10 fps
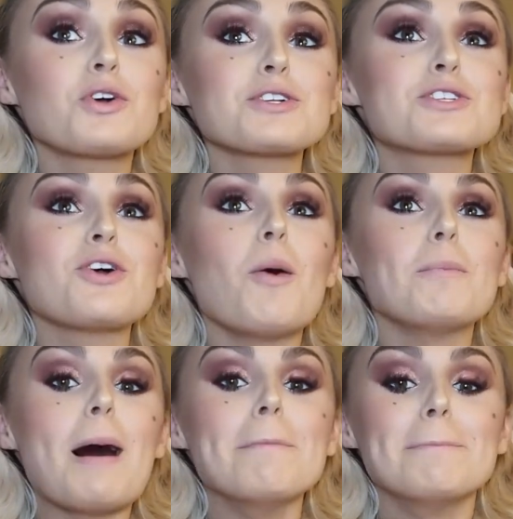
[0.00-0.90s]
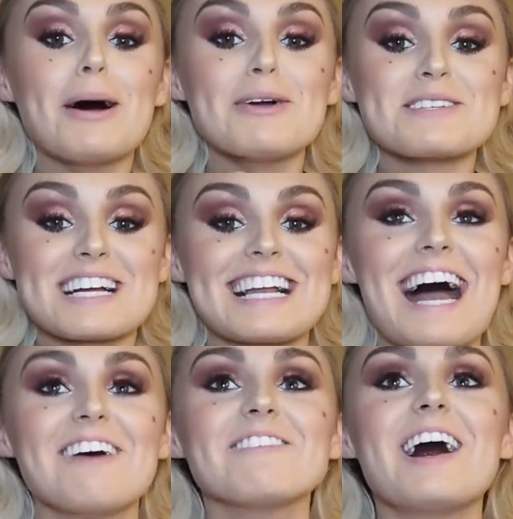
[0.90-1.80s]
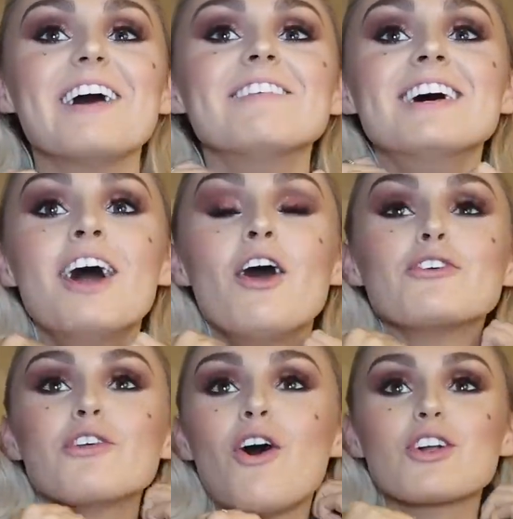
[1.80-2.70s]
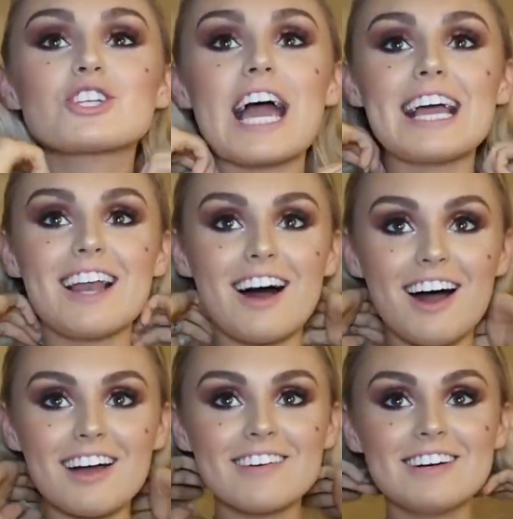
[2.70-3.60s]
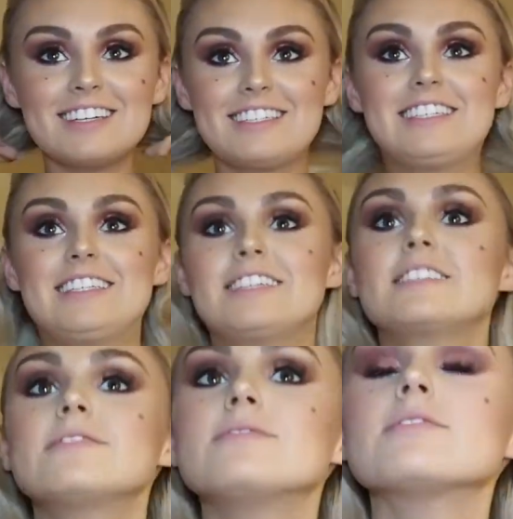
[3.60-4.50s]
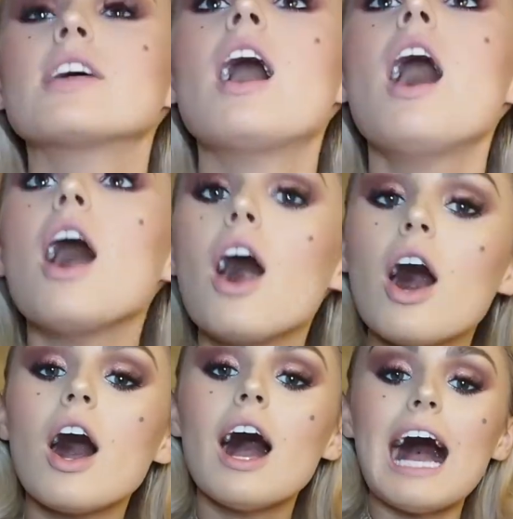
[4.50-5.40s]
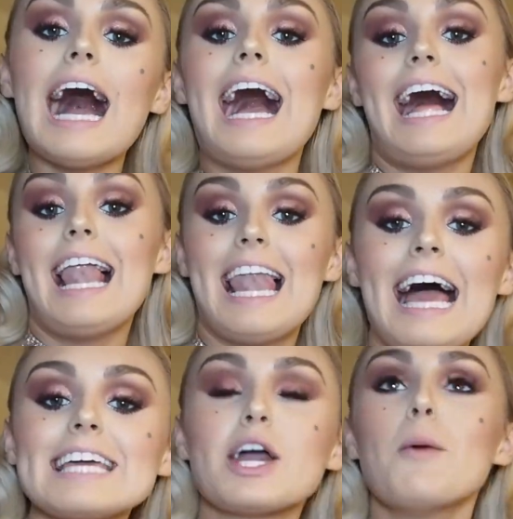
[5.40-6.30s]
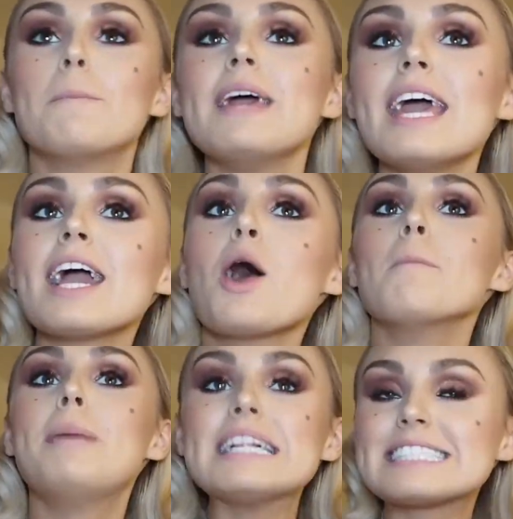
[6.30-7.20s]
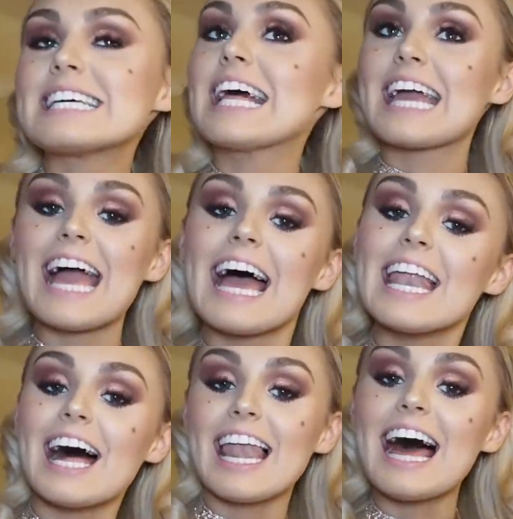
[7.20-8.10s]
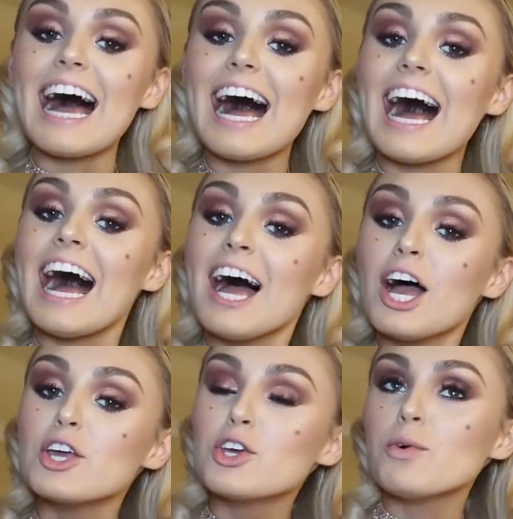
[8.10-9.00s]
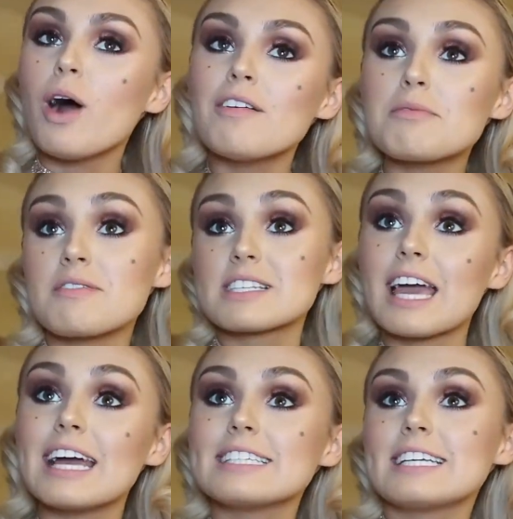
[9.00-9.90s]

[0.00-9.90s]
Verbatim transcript: you can stop bum posing now, Mum. You're not J-Lo. What's the song again? I keep on forgetting. I like big butts and I cannot lie. You other brothers can't